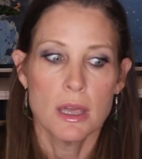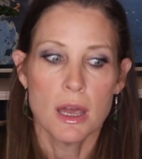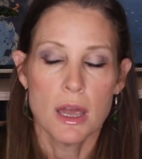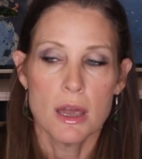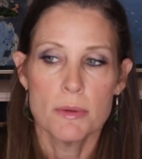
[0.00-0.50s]

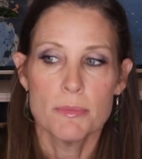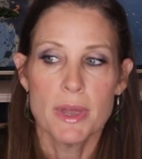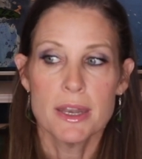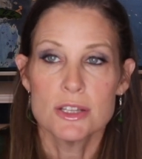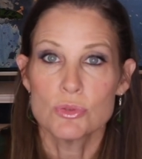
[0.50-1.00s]

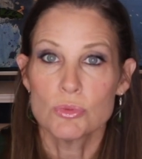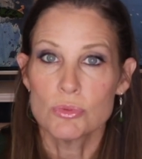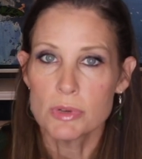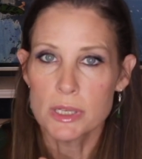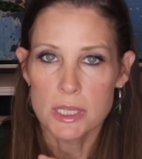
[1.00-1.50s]
and it's
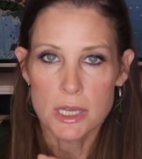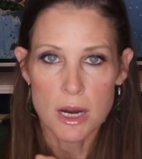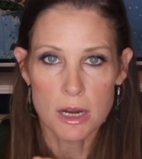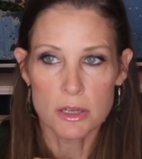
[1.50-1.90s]
really hard